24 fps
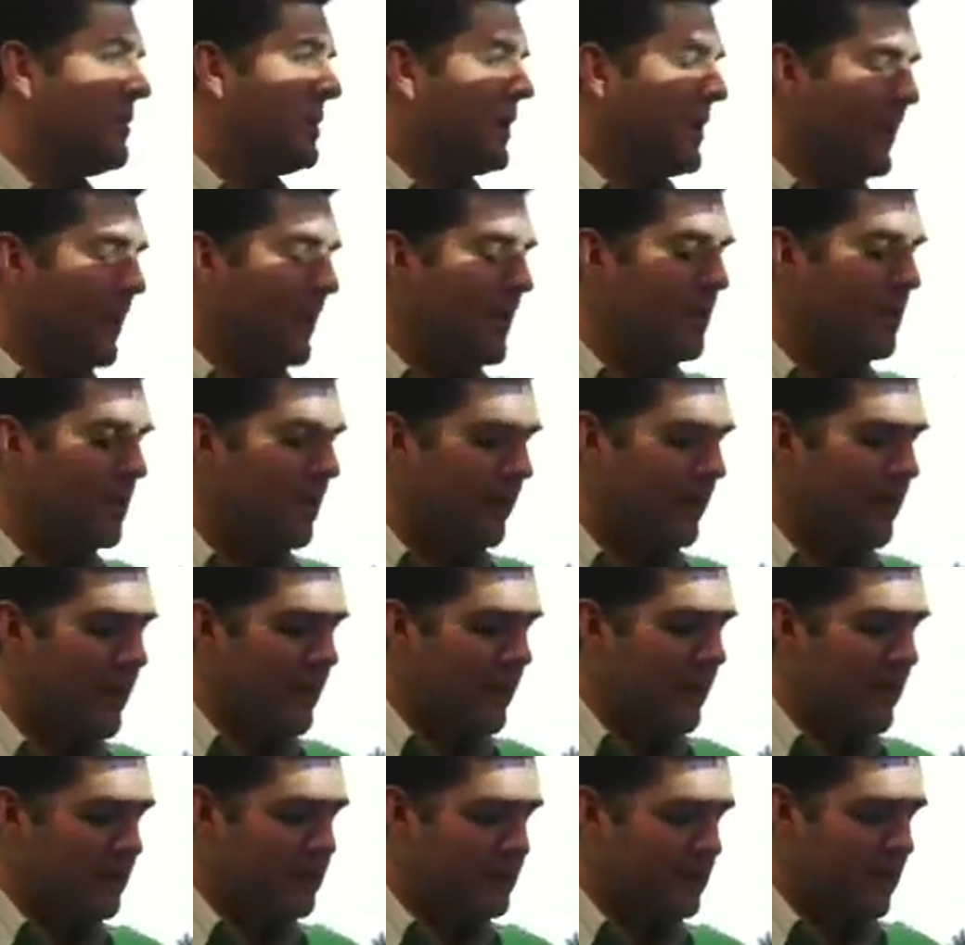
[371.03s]
The key thing
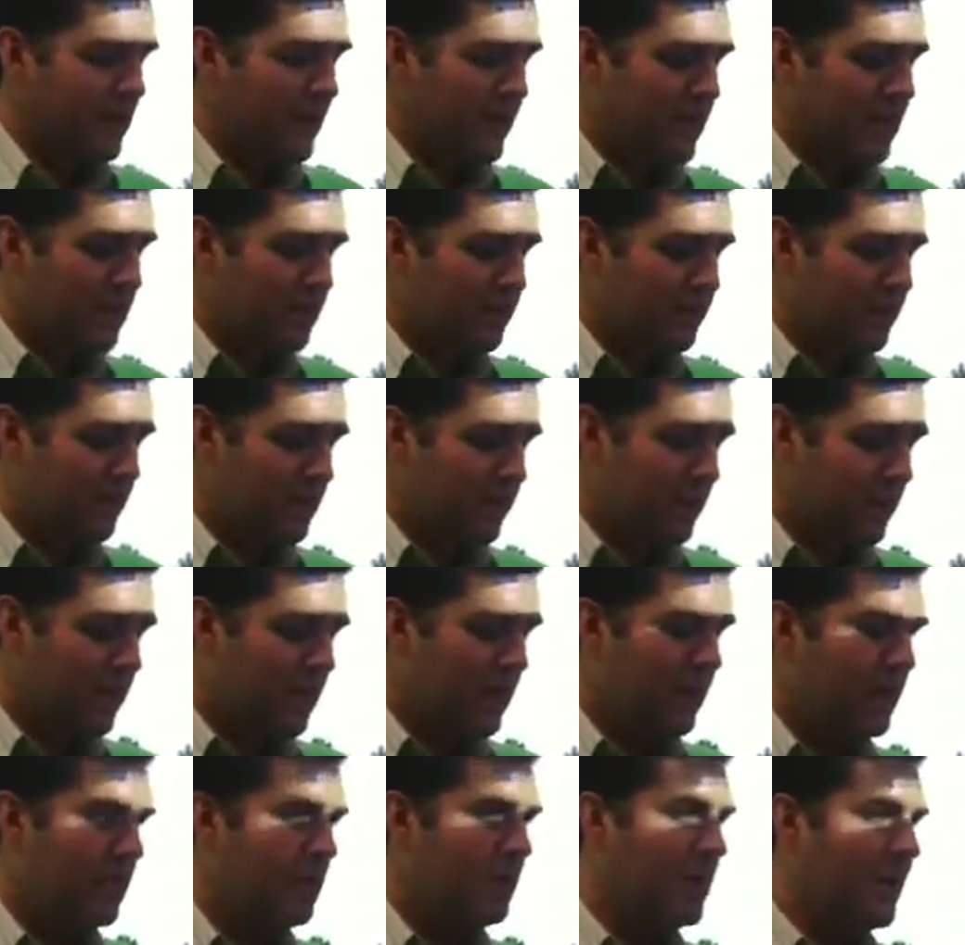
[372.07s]
really is the
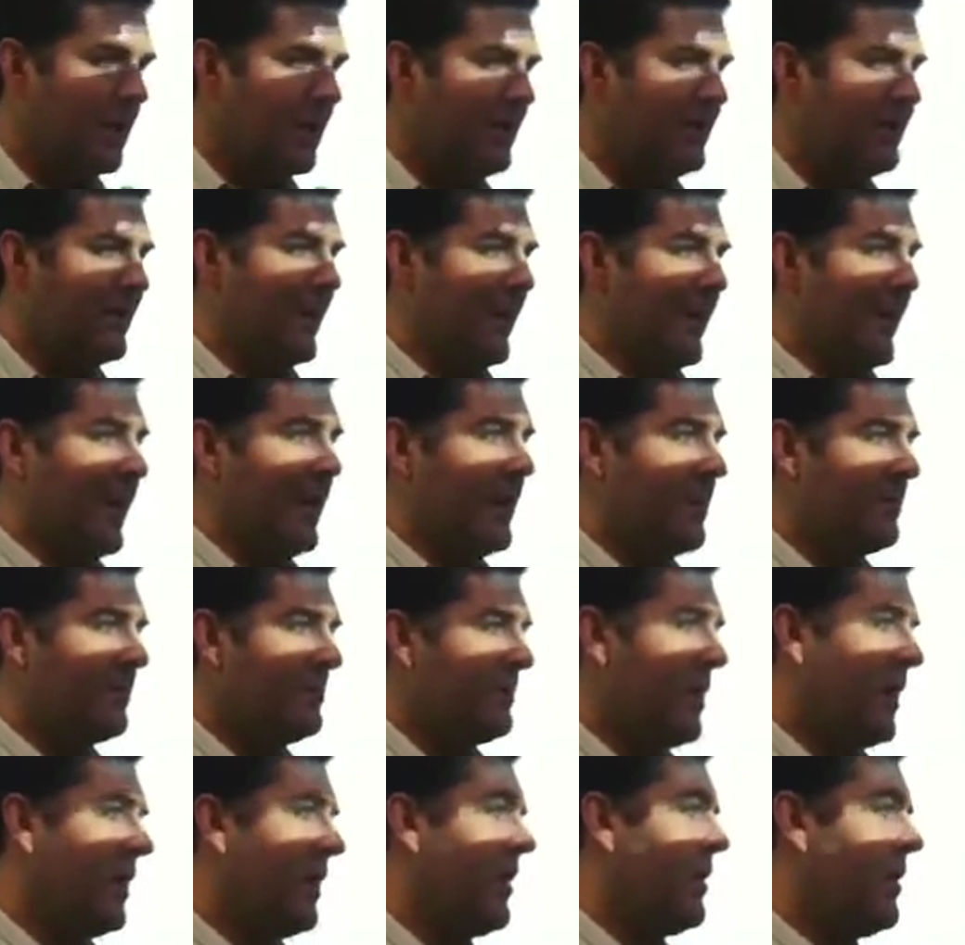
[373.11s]
code is
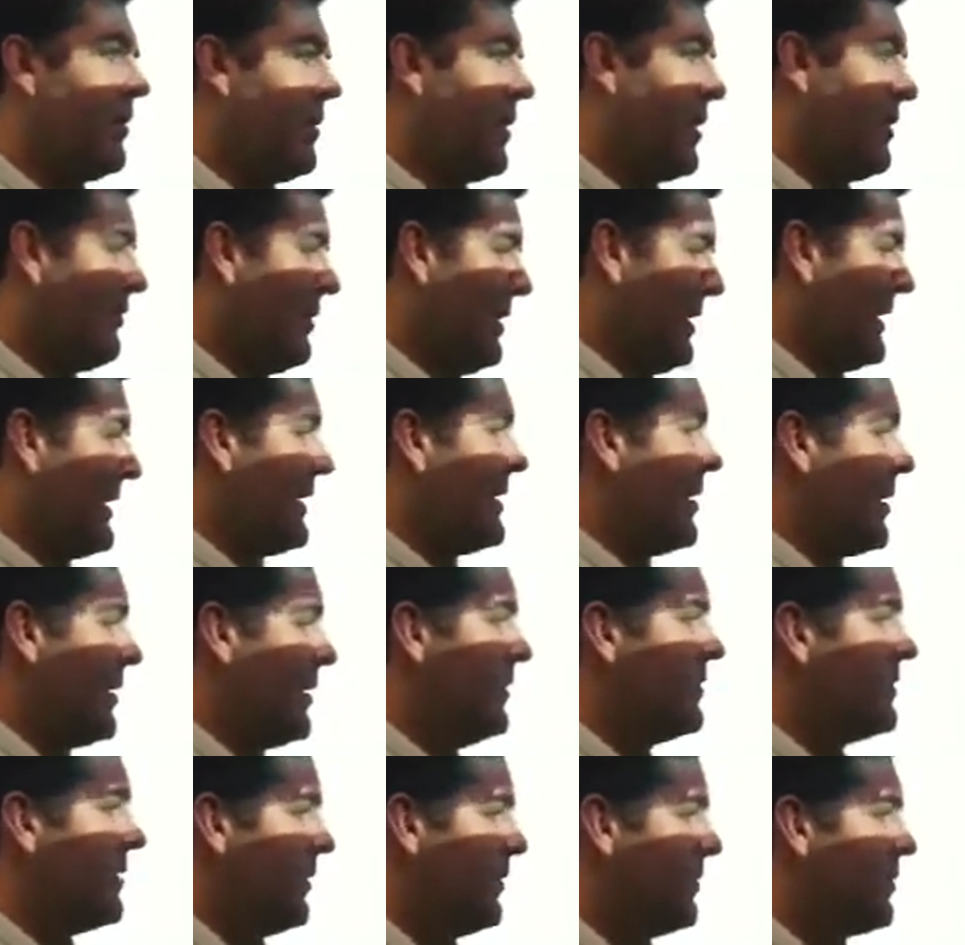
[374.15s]
another way of linking
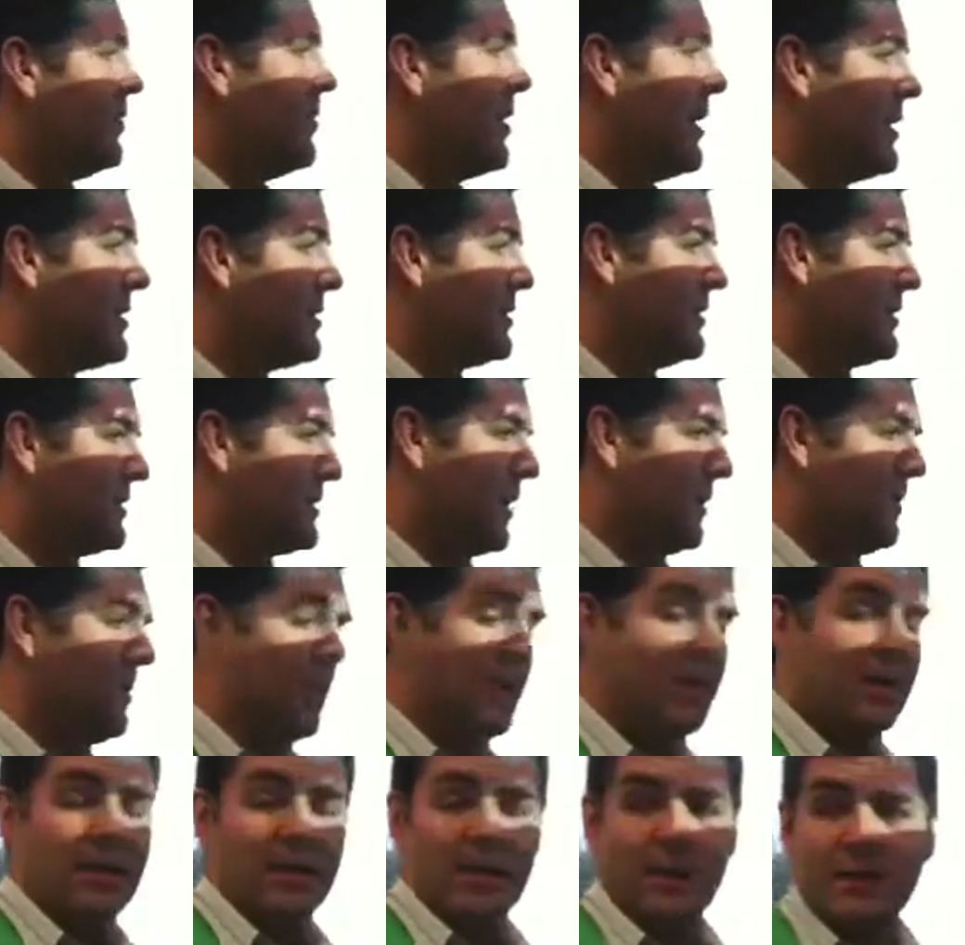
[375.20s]
using information. So
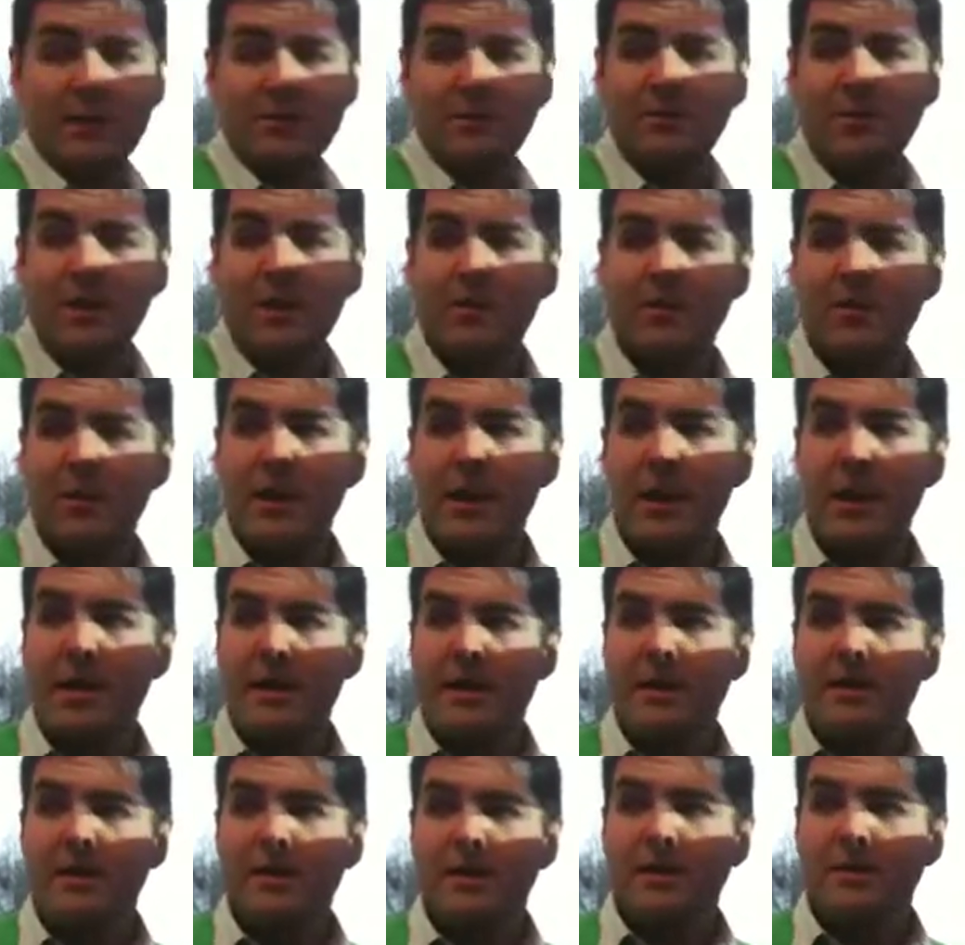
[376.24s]
it's very
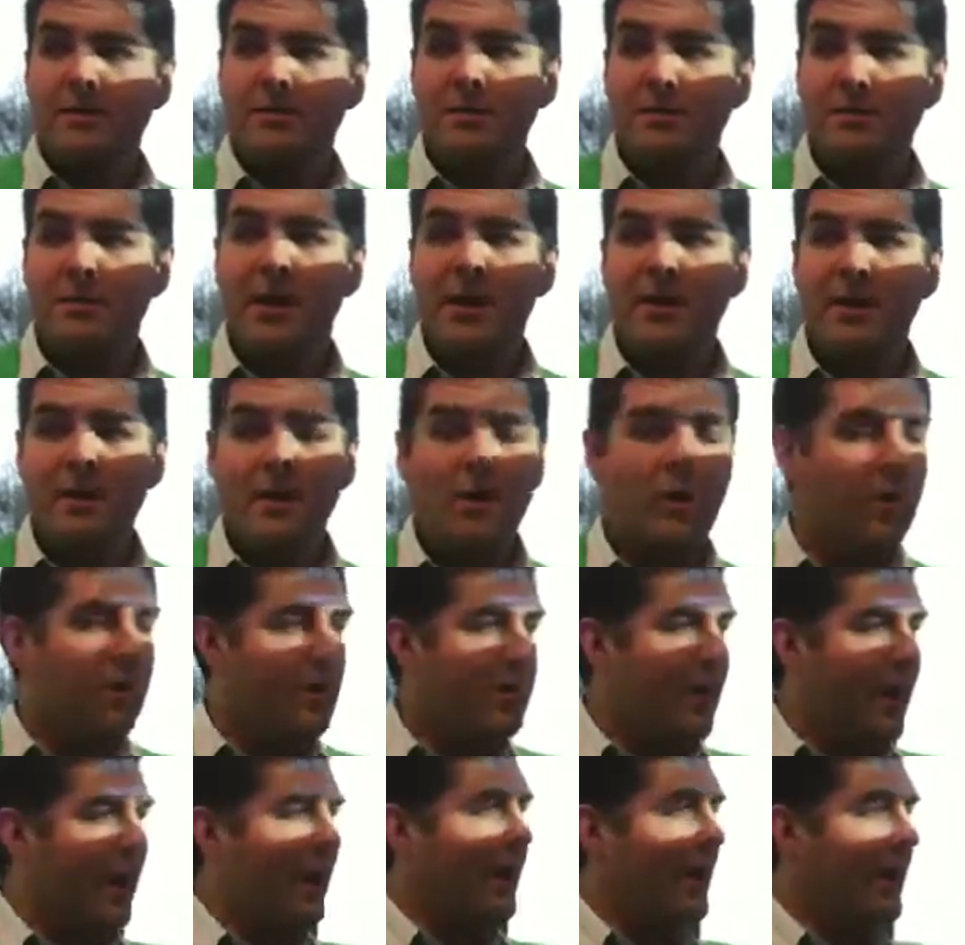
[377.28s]
dependent on the
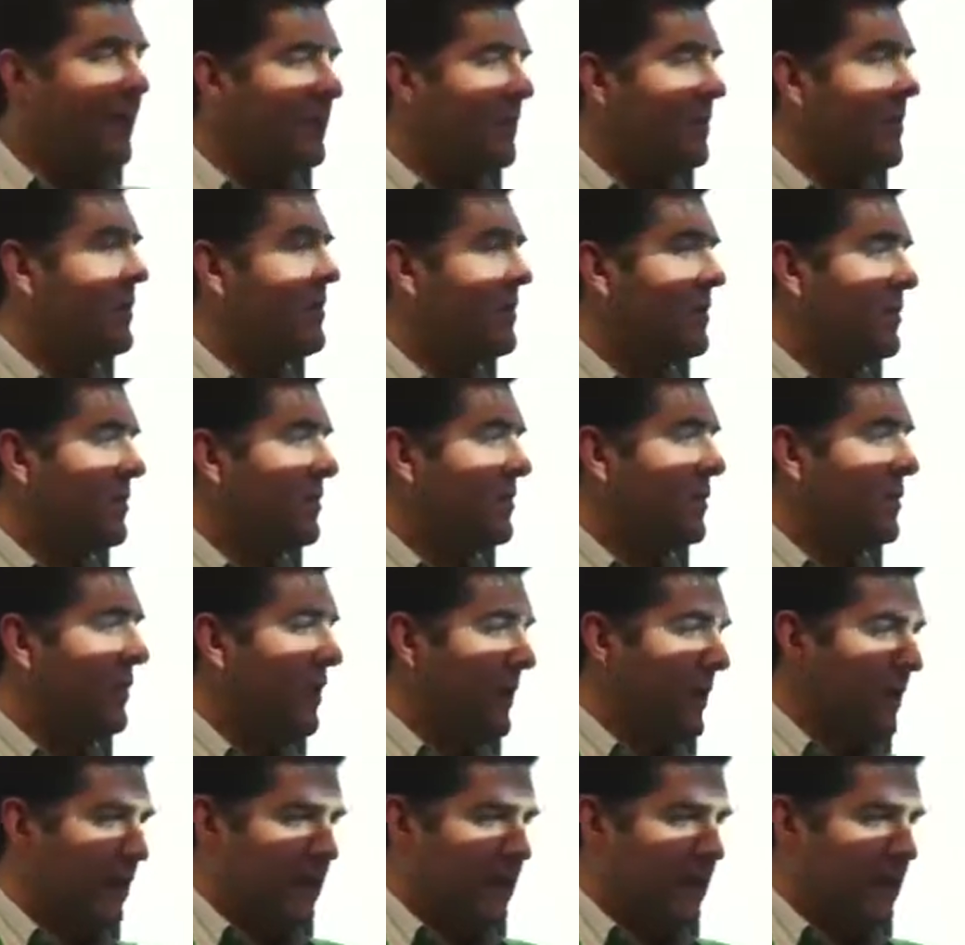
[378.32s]
back-end systems.